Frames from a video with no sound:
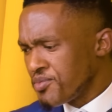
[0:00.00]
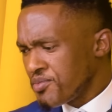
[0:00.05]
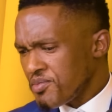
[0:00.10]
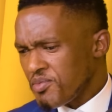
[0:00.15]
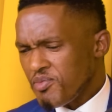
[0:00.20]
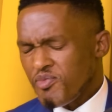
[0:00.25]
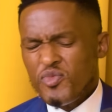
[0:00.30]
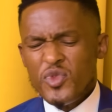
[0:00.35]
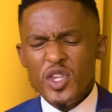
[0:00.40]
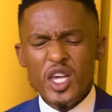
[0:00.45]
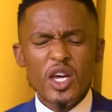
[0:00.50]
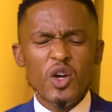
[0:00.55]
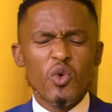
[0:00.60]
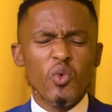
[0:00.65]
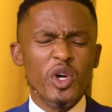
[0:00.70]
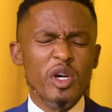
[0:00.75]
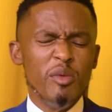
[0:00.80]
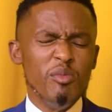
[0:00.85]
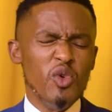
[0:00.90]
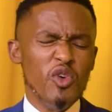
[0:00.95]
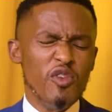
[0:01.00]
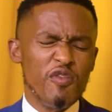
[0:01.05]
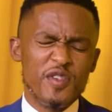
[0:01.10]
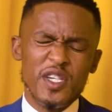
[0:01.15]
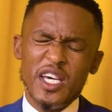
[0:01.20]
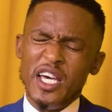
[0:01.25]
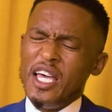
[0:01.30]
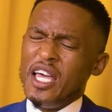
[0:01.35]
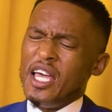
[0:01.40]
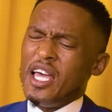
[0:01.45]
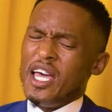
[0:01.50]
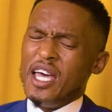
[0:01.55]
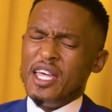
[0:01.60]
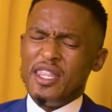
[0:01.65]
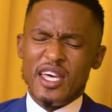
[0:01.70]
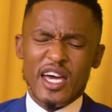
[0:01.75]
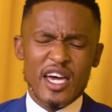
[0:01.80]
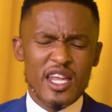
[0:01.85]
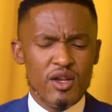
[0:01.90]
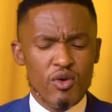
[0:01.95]
starting our own crew. We moved
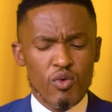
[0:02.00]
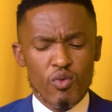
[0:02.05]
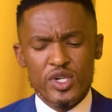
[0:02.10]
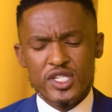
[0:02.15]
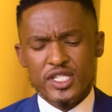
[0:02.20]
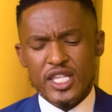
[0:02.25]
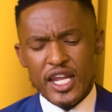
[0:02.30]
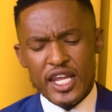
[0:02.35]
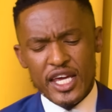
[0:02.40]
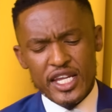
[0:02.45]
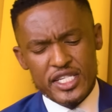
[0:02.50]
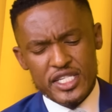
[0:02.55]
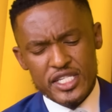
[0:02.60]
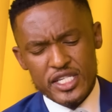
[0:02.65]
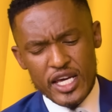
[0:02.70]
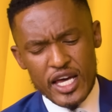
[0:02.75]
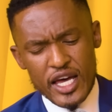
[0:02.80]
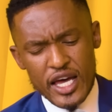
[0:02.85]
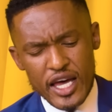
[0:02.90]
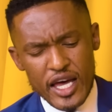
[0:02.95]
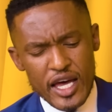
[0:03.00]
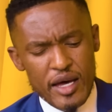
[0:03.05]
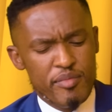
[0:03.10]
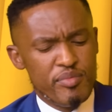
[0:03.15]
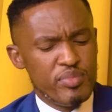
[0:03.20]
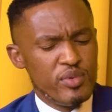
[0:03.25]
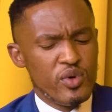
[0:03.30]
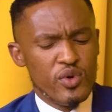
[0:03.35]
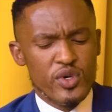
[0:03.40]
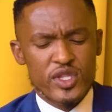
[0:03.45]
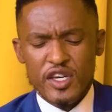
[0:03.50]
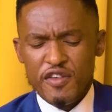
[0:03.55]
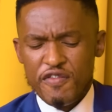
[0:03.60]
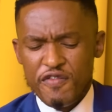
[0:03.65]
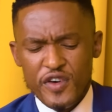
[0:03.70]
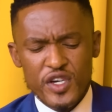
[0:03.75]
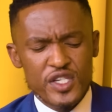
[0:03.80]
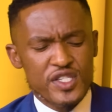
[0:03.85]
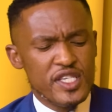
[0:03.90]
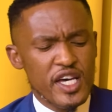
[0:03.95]
and then we started with the
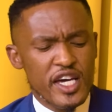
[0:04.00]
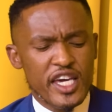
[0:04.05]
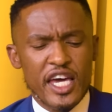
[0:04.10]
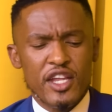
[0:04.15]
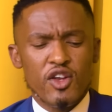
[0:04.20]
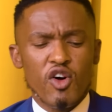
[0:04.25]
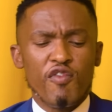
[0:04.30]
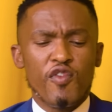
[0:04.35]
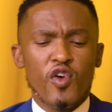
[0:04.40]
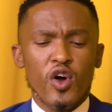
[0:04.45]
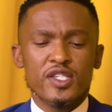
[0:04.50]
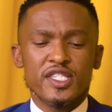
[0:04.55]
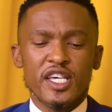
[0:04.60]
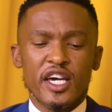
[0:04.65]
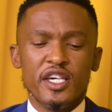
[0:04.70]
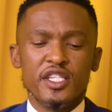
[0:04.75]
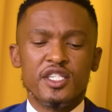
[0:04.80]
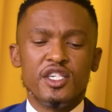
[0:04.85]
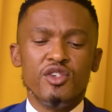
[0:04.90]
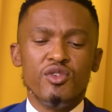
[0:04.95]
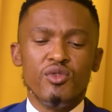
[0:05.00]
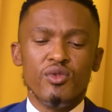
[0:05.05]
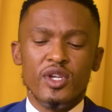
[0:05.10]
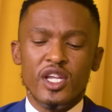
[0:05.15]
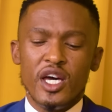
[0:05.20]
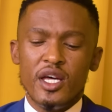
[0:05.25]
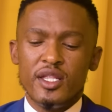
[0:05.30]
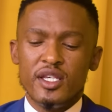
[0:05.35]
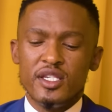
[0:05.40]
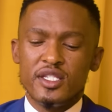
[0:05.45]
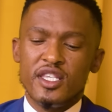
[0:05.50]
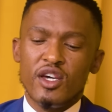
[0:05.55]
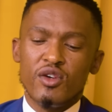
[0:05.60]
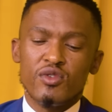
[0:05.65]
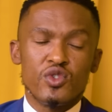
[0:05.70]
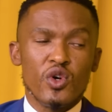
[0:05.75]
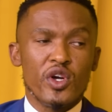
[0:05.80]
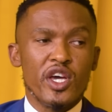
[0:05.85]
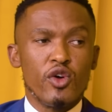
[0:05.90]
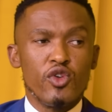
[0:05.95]
first, second. Of course, Angiti, you learn these
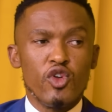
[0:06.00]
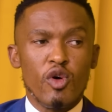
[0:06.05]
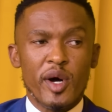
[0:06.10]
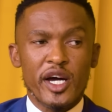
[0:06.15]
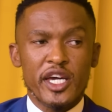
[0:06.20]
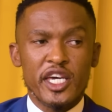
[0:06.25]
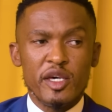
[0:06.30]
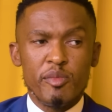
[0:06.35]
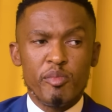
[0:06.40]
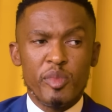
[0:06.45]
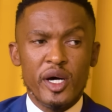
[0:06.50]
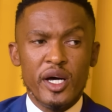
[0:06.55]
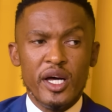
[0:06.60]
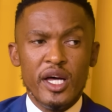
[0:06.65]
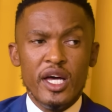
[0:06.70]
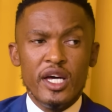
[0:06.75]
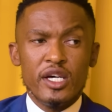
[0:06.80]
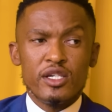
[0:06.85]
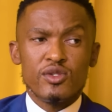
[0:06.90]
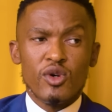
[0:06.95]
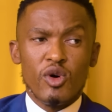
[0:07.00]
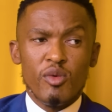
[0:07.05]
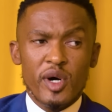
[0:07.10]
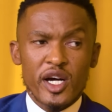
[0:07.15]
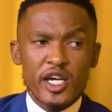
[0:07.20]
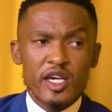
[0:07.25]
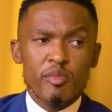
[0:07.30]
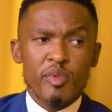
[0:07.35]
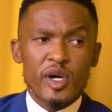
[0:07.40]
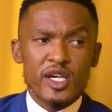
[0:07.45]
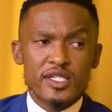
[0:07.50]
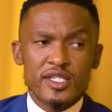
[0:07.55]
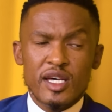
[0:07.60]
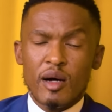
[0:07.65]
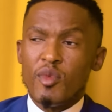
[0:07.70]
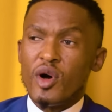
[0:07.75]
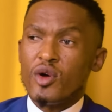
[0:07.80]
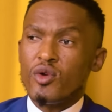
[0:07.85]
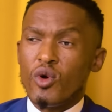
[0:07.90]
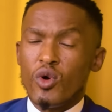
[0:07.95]
things. Okay, we know Makip. Yeah. So Makipa is
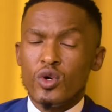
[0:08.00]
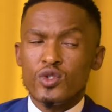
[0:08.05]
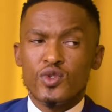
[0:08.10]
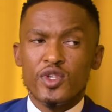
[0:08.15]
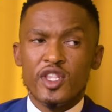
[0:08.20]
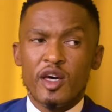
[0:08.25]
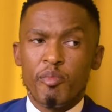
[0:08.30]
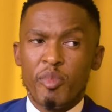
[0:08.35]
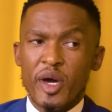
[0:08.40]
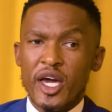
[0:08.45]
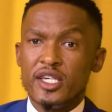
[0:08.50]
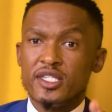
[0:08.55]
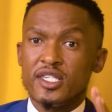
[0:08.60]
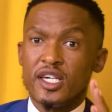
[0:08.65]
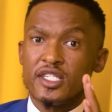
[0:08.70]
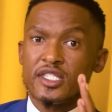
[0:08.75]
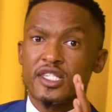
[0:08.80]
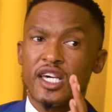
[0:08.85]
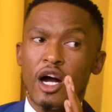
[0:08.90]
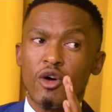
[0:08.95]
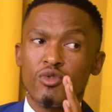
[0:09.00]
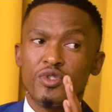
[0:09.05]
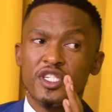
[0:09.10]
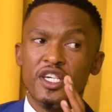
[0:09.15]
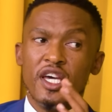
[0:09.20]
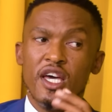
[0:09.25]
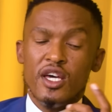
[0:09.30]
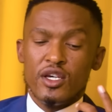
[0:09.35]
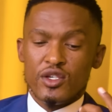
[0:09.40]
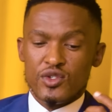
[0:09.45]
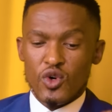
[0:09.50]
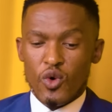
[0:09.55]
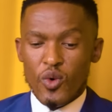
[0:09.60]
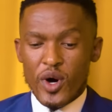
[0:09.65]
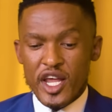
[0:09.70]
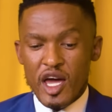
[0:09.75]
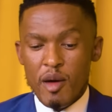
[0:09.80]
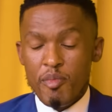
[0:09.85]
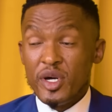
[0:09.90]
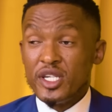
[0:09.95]
someone who goes to the base and scout. Sure. So
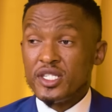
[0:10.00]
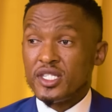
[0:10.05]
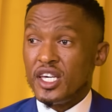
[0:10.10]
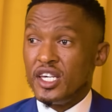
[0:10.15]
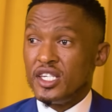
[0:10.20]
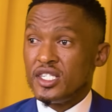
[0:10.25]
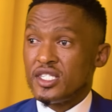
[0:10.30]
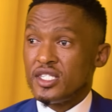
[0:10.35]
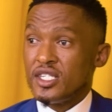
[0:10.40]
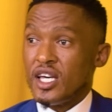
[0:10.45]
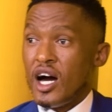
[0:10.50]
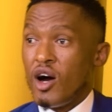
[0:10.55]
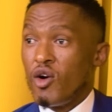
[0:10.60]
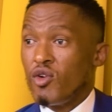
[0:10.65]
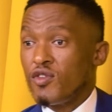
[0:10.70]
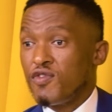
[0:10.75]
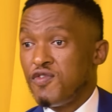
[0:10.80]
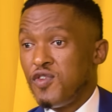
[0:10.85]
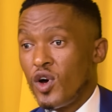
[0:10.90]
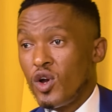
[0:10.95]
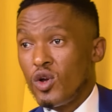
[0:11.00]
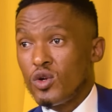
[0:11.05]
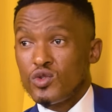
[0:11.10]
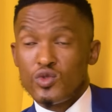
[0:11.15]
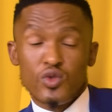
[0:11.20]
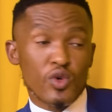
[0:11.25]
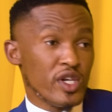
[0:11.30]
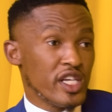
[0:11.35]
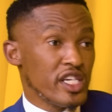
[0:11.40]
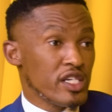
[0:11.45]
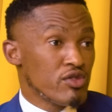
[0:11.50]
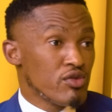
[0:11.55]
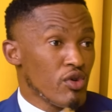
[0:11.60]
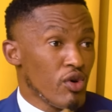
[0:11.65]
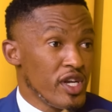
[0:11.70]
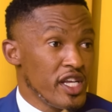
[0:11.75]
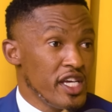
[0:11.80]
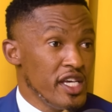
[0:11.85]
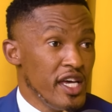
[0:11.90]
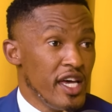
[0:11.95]
what happens is I would follow Soli.
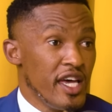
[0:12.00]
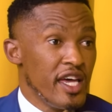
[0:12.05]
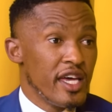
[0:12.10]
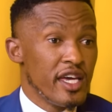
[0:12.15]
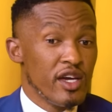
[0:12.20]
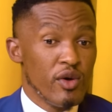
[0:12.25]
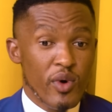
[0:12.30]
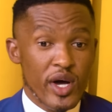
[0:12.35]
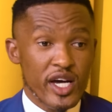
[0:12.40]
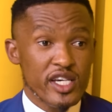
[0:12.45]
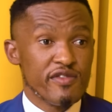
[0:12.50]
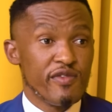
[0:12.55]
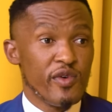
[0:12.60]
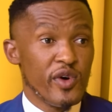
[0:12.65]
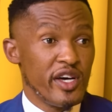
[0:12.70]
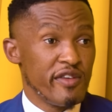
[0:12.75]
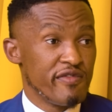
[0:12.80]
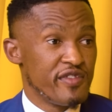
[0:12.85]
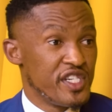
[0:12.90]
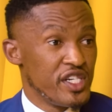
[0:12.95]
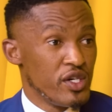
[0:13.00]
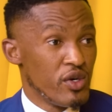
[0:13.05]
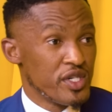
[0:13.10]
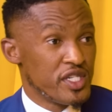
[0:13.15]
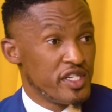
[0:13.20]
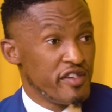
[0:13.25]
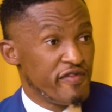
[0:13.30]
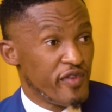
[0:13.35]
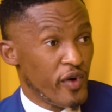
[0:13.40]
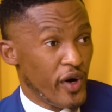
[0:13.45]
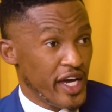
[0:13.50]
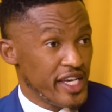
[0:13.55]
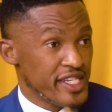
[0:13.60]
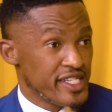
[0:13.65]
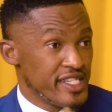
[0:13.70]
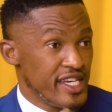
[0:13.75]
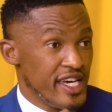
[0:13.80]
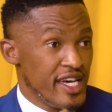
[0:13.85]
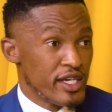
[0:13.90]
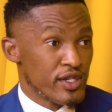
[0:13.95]
Soli, he works for FGOG for
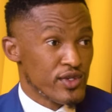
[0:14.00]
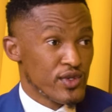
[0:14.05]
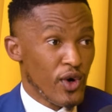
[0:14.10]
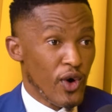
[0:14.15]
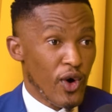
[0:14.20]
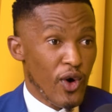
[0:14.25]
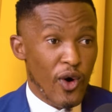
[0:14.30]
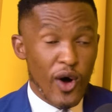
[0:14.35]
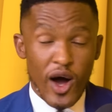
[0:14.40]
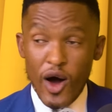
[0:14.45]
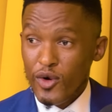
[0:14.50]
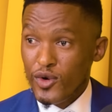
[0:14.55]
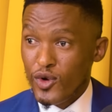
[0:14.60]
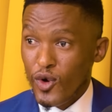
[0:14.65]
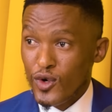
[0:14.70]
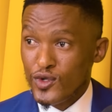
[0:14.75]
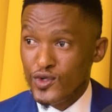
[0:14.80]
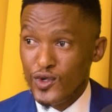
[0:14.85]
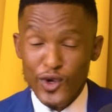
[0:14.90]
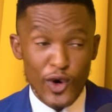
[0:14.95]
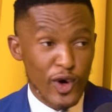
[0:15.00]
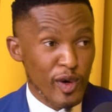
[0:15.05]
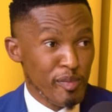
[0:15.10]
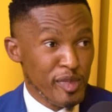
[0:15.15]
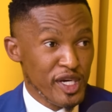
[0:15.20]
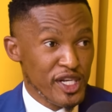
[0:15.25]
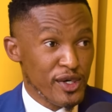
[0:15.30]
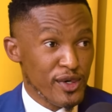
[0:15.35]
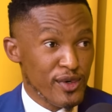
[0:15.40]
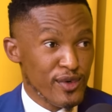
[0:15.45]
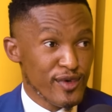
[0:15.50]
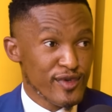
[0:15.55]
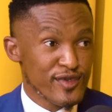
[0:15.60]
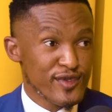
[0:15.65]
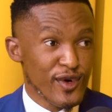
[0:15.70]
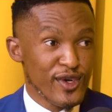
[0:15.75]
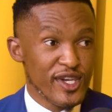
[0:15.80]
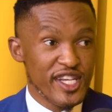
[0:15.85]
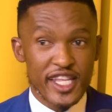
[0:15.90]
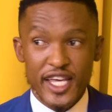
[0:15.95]
us. So I would go to Long Meadow.
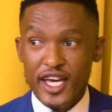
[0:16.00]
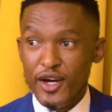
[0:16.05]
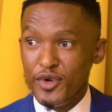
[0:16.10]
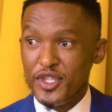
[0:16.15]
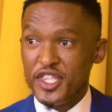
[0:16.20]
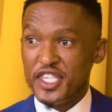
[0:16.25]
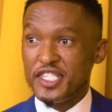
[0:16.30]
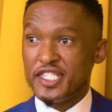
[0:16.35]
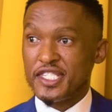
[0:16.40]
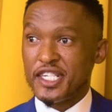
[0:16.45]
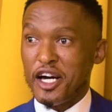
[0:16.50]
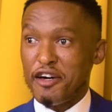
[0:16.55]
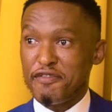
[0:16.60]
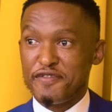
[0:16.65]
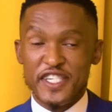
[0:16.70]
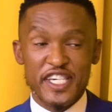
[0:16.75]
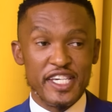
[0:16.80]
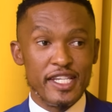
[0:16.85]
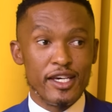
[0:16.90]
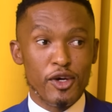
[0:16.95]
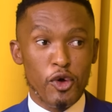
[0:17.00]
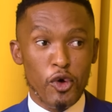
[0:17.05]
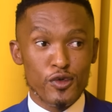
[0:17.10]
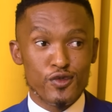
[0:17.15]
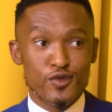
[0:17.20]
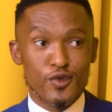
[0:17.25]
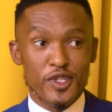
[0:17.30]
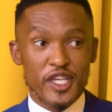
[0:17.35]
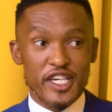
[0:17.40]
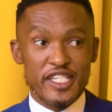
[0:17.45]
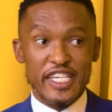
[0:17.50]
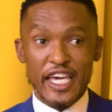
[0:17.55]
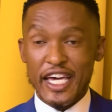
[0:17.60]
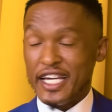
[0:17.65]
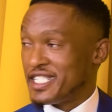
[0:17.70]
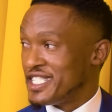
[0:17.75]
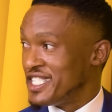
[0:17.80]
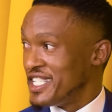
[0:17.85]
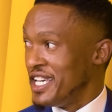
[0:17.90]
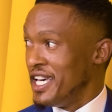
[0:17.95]
Usoli there with his kaftin, he goes to the
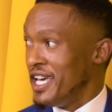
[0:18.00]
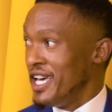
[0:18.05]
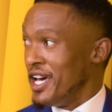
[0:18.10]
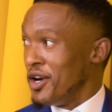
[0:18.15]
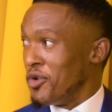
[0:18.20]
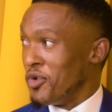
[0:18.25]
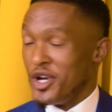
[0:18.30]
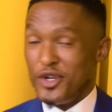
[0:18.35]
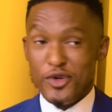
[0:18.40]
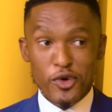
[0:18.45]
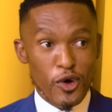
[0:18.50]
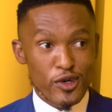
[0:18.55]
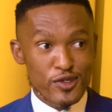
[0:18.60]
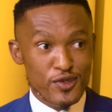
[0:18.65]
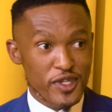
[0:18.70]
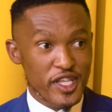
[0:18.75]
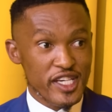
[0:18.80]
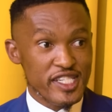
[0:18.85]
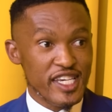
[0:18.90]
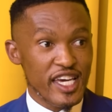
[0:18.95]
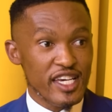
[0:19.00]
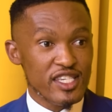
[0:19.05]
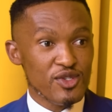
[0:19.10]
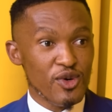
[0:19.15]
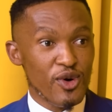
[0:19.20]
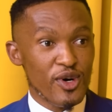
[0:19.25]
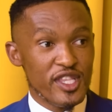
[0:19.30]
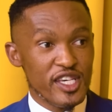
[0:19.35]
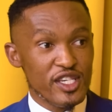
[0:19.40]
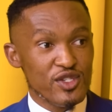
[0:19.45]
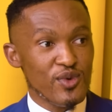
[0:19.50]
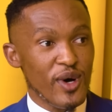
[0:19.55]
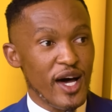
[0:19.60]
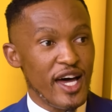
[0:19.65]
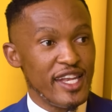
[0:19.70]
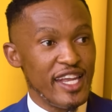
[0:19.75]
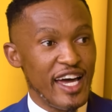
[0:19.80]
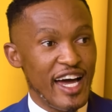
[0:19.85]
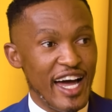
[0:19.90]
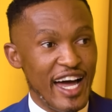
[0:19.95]
taxi. When you go to the taxi, oh, this
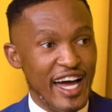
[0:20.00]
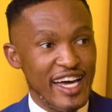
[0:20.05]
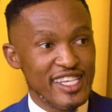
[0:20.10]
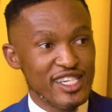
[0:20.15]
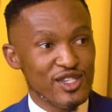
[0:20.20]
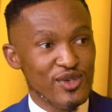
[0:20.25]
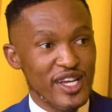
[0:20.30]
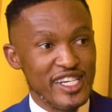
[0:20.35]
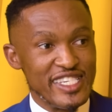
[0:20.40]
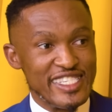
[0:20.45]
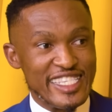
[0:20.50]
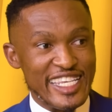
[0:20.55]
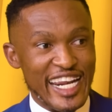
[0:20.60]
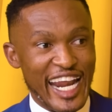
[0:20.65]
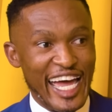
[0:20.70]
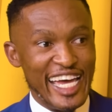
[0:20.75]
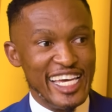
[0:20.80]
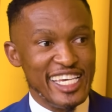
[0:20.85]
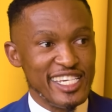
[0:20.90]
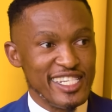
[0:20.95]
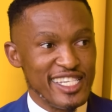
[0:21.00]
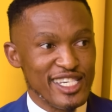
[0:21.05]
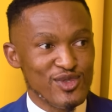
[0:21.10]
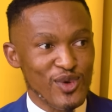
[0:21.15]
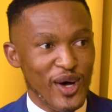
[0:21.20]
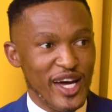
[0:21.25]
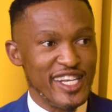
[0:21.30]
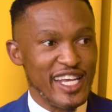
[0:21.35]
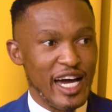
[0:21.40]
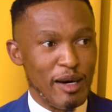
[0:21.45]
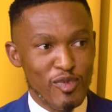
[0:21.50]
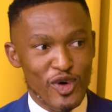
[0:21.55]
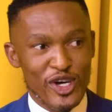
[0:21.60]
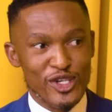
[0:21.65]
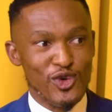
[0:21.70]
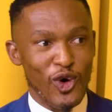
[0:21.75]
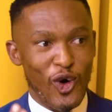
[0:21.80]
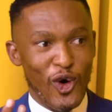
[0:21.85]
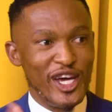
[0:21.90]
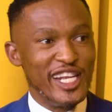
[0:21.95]
one, this one is dry. This one, I'm going
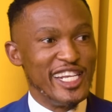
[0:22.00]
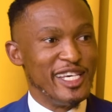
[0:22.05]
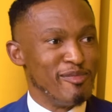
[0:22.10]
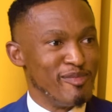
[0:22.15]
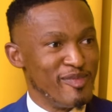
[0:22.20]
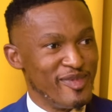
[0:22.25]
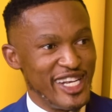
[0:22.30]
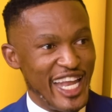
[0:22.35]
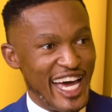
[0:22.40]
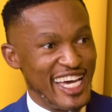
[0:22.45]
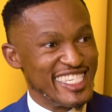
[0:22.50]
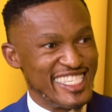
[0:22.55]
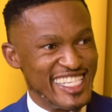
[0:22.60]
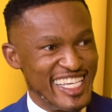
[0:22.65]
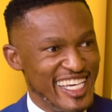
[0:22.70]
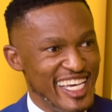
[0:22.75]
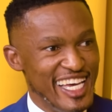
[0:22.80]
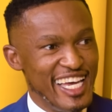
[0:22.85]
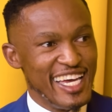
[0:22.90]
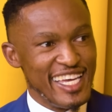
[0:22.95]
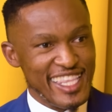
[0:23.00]
to oil him. Nicely.